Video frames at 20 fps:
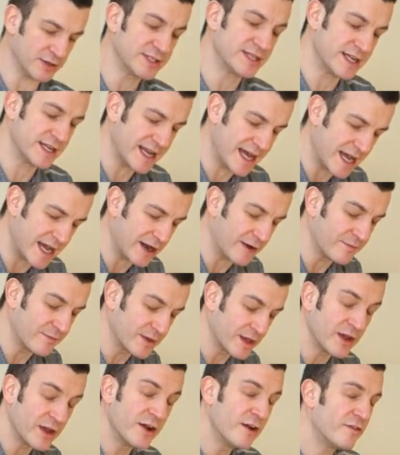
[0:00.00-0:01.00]
So
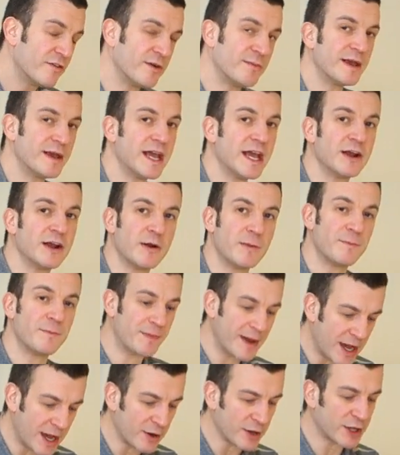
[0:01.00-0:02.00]
now, from here,
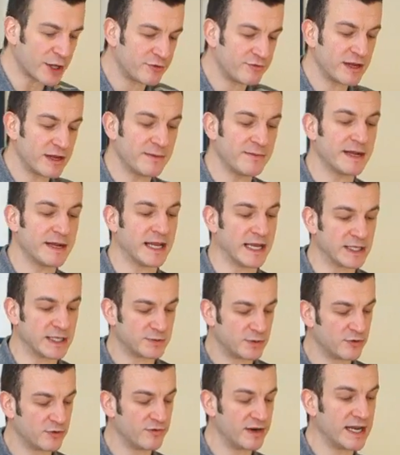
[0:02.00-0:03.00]
about 3
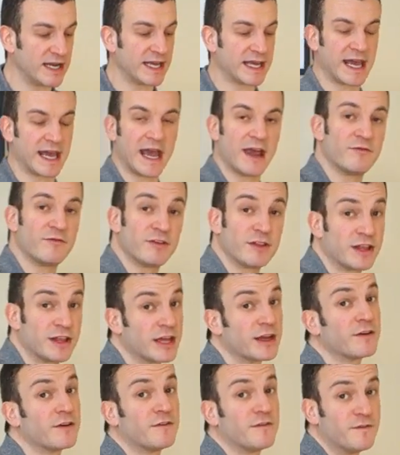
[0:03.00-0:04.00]
minutes, we'll really get
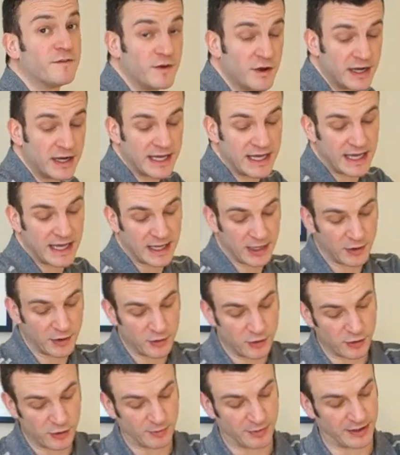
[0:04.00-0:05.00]
everything fully
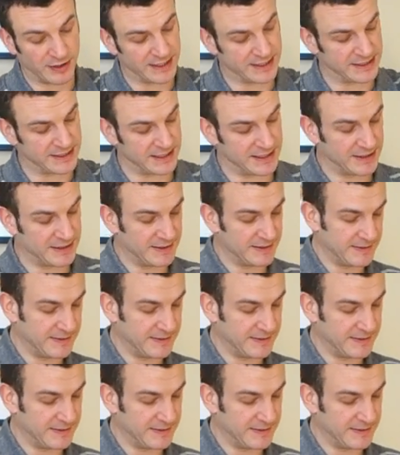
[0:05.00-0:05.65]
incorporated.